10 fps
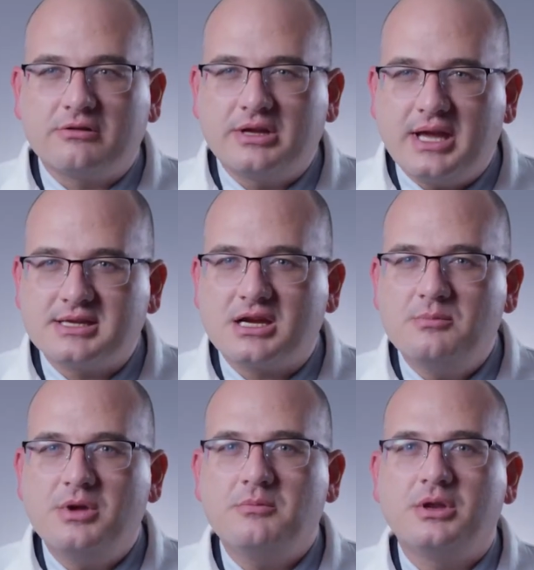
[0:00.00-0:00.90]
really has a
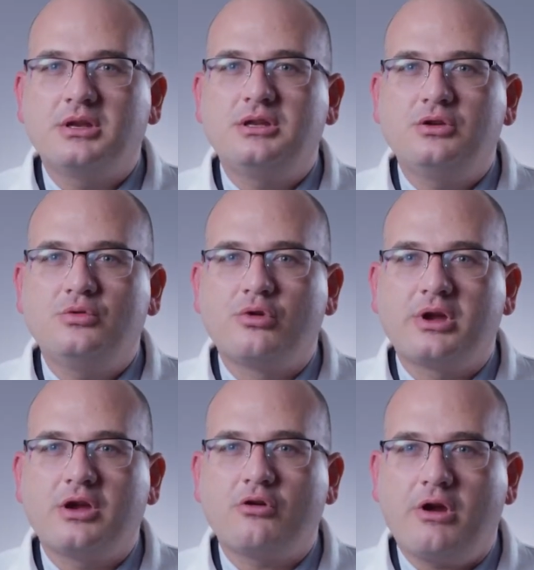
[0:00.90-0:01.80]
commitment to
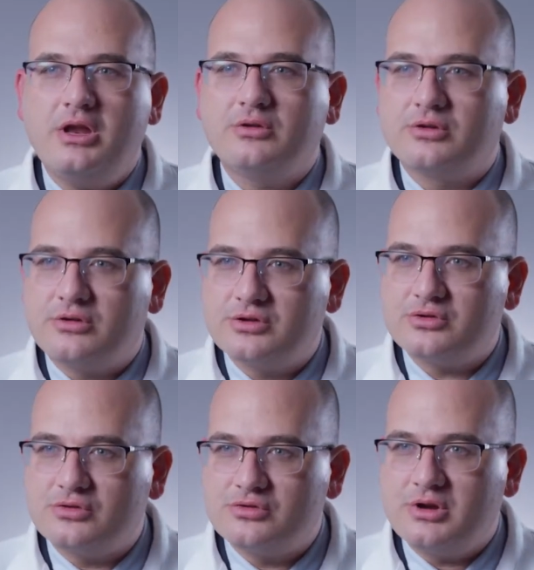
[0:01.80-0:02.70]
bringing cranial
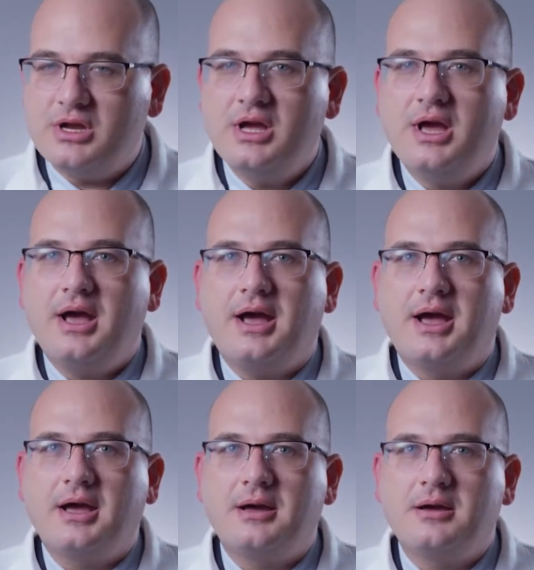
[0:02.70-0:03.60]
neurosurgery
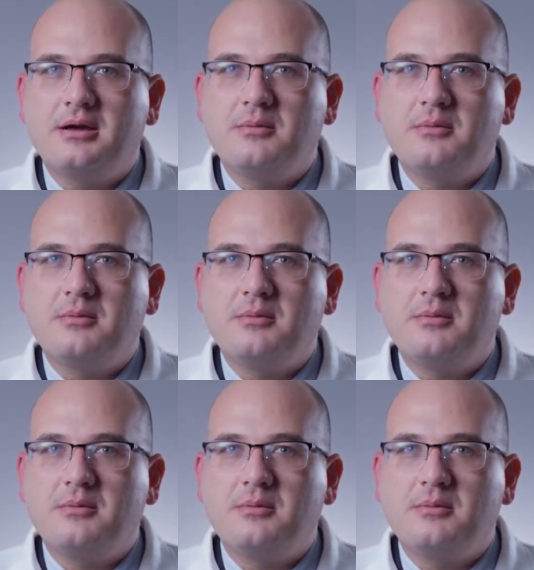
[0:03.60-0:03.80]
uh,